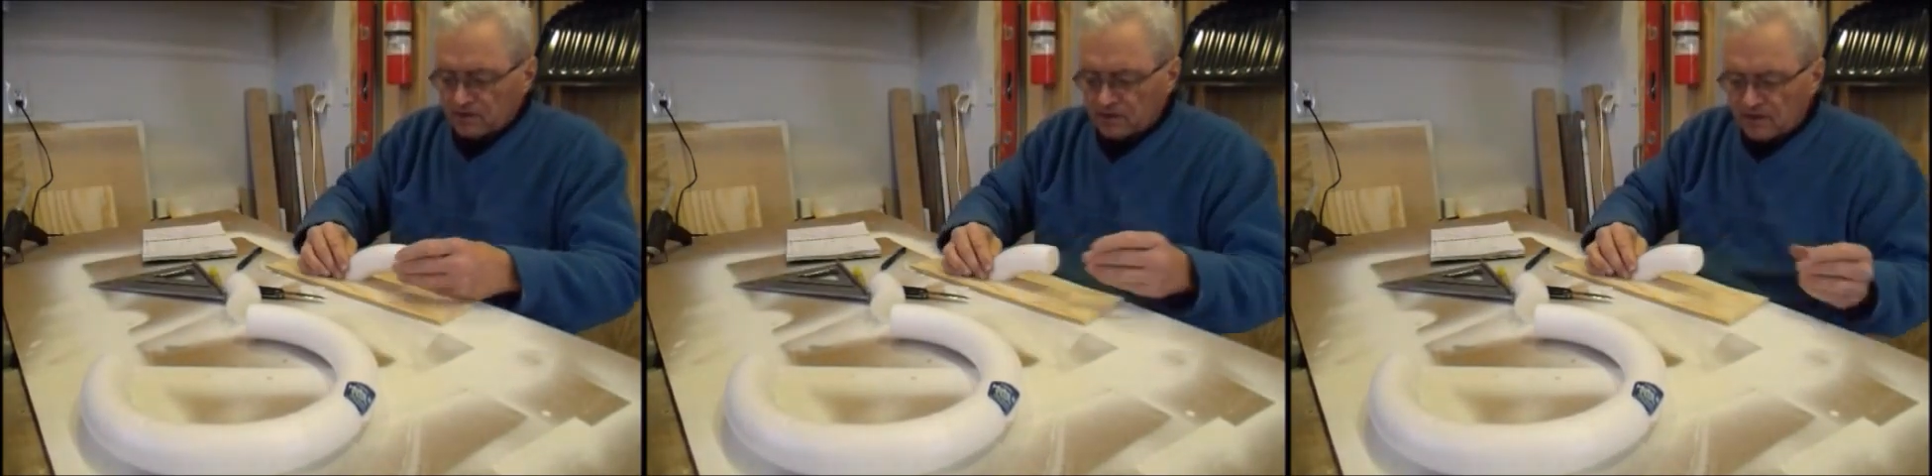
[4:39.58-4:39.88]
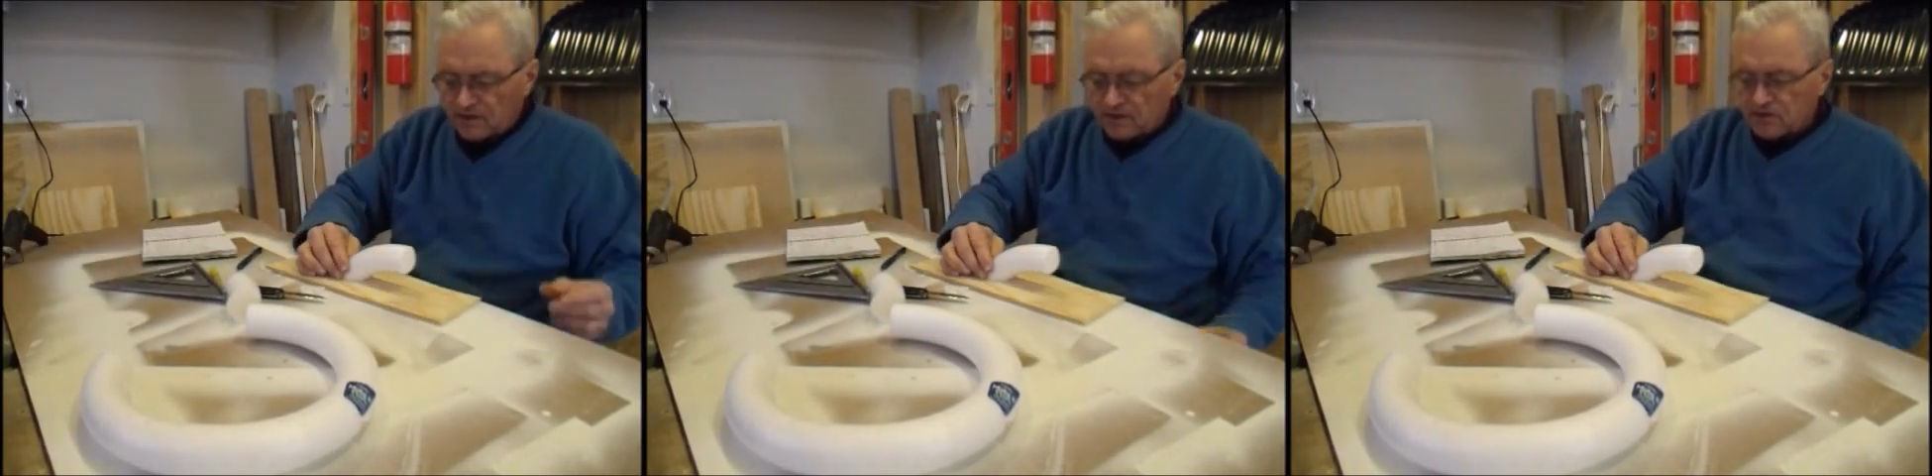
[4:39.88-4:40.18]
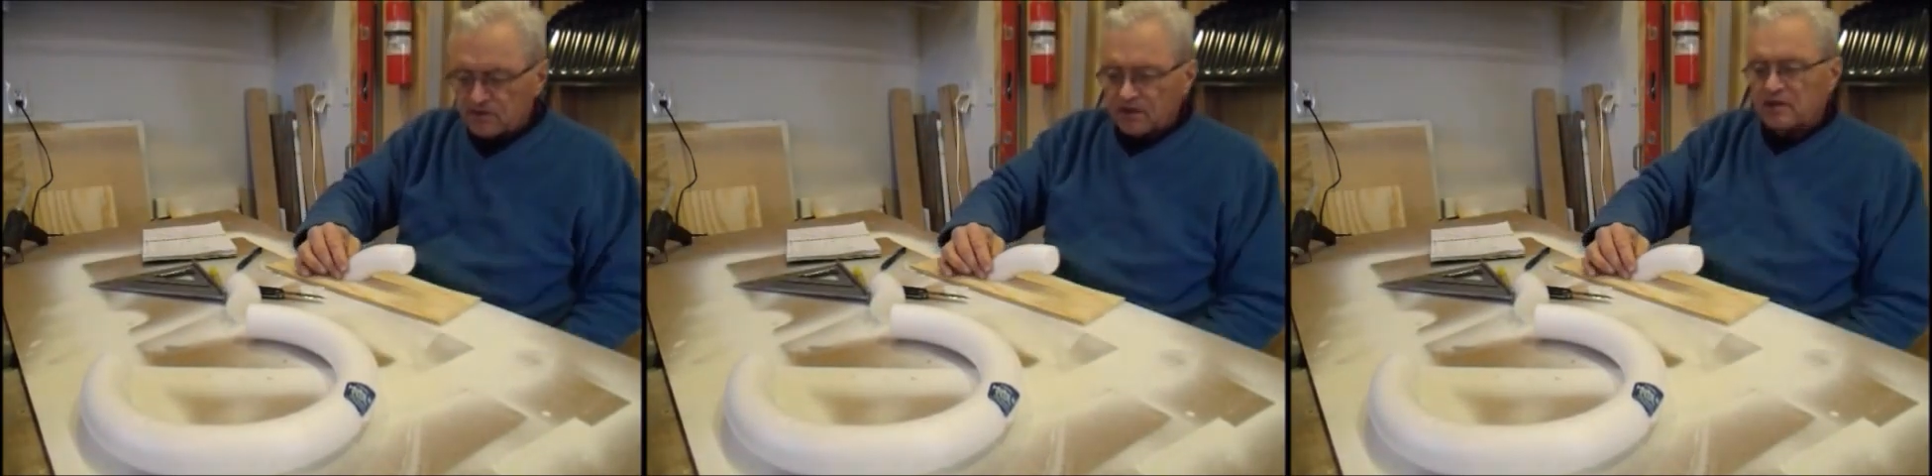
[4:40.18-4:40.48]
so I
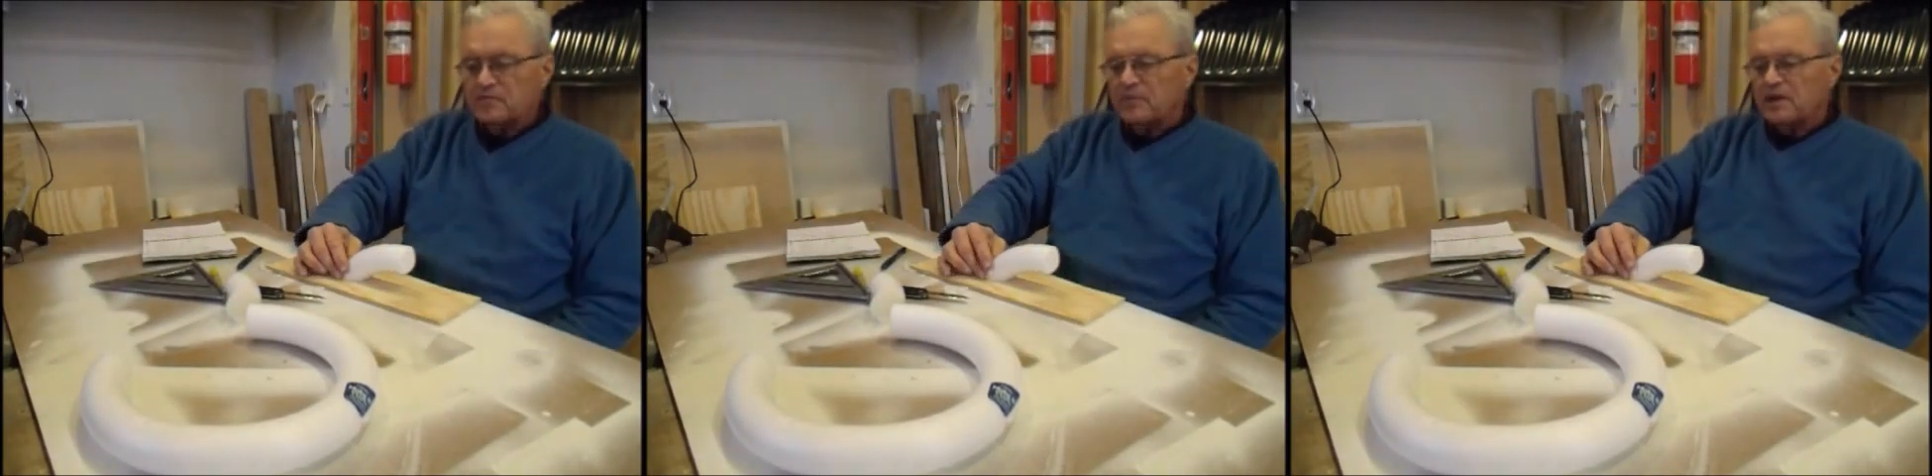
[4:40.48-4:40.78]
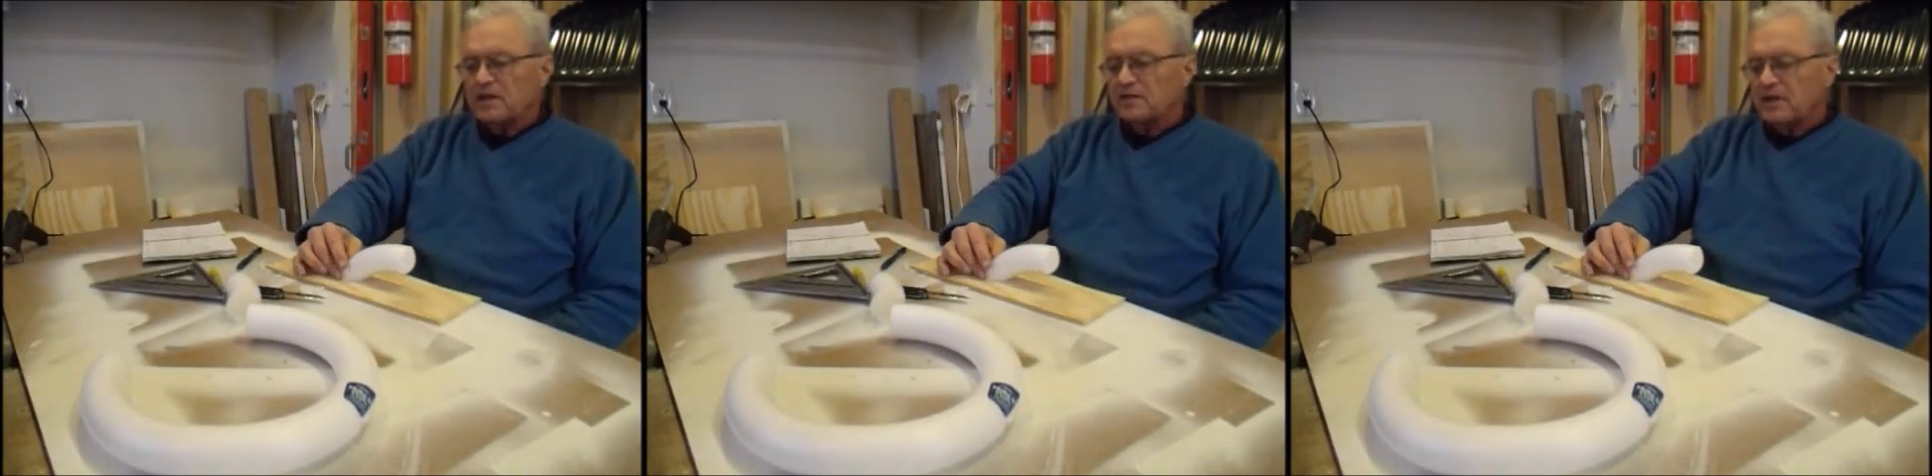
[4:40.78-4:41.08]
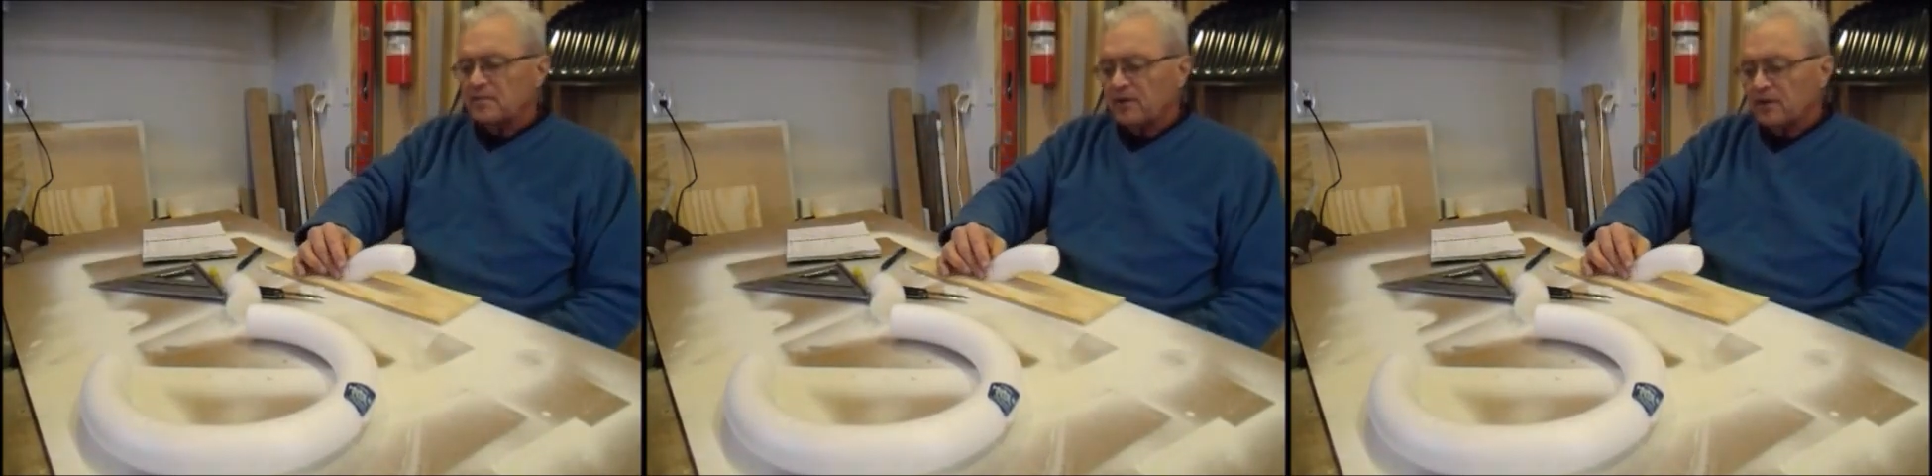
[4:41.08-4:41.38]
can start making
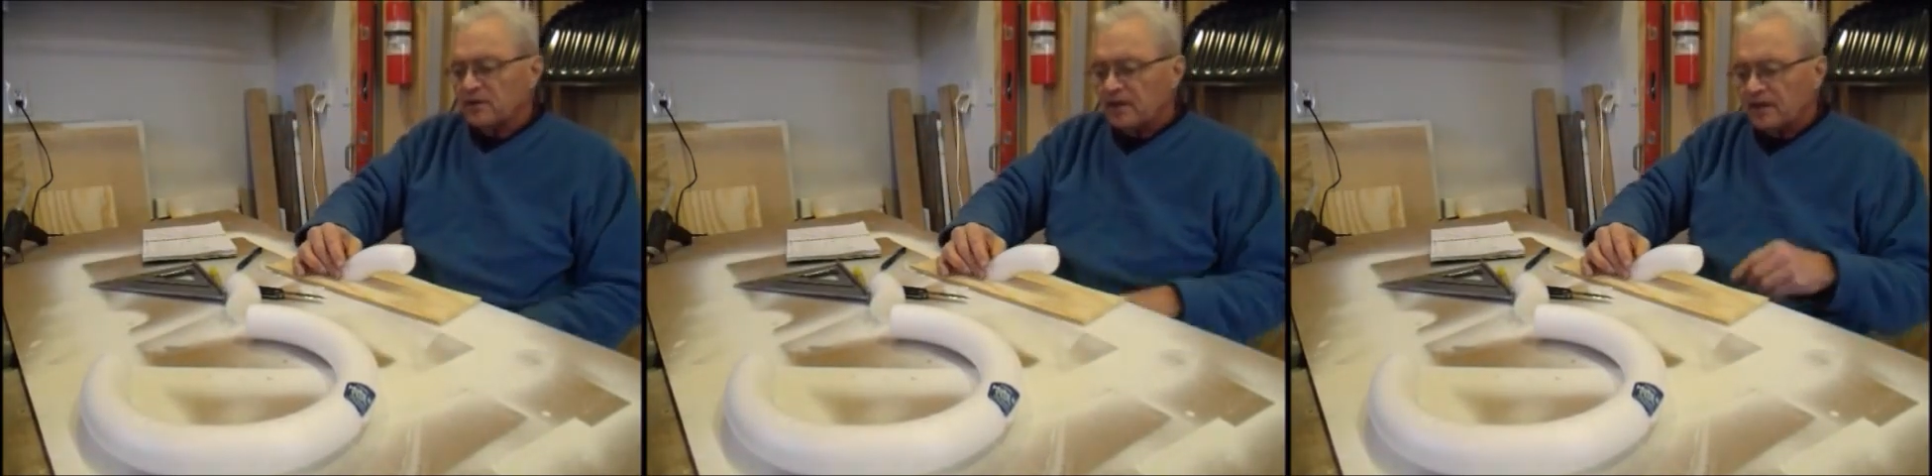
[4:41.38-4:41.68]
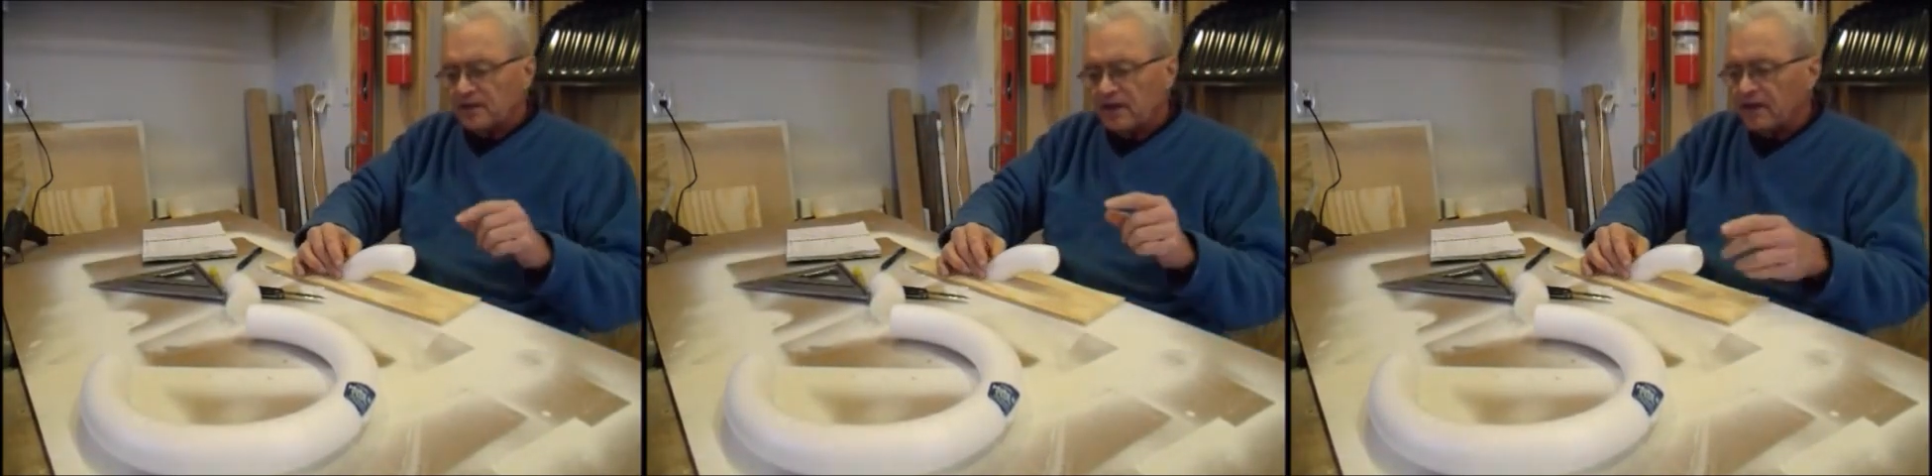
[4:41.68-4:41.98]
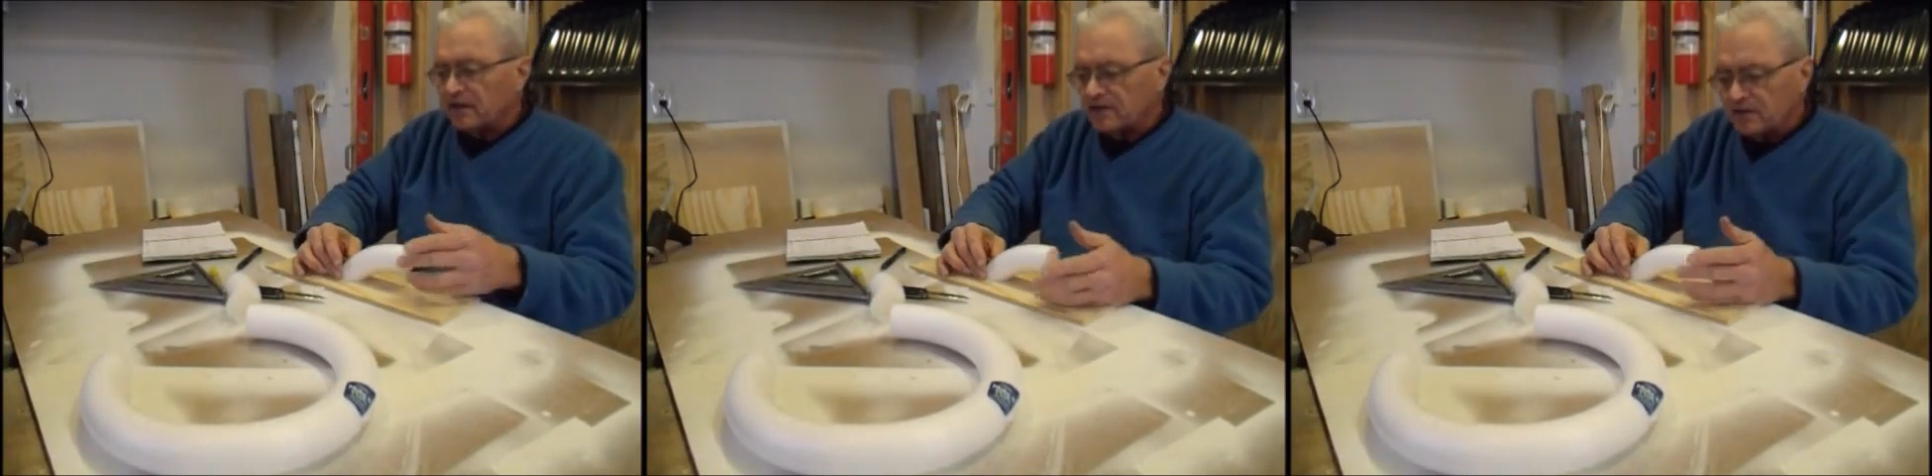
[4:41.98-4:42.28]
my mold like
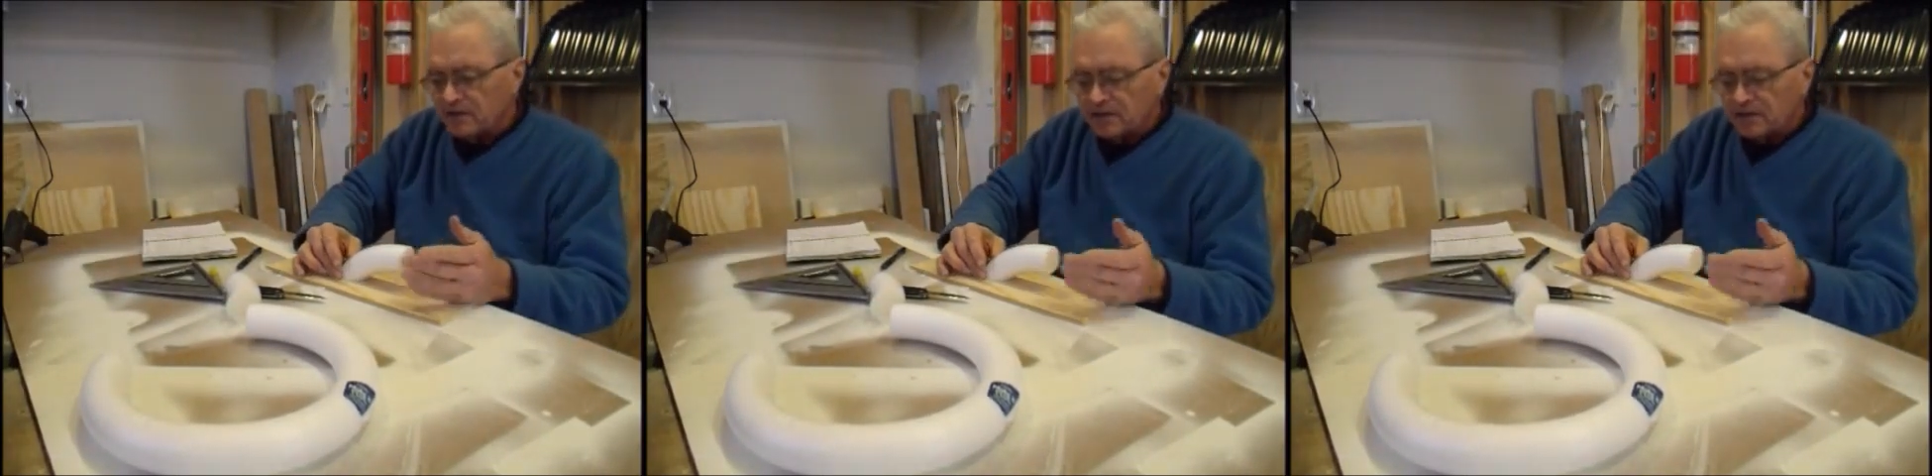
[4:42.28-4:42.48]
that.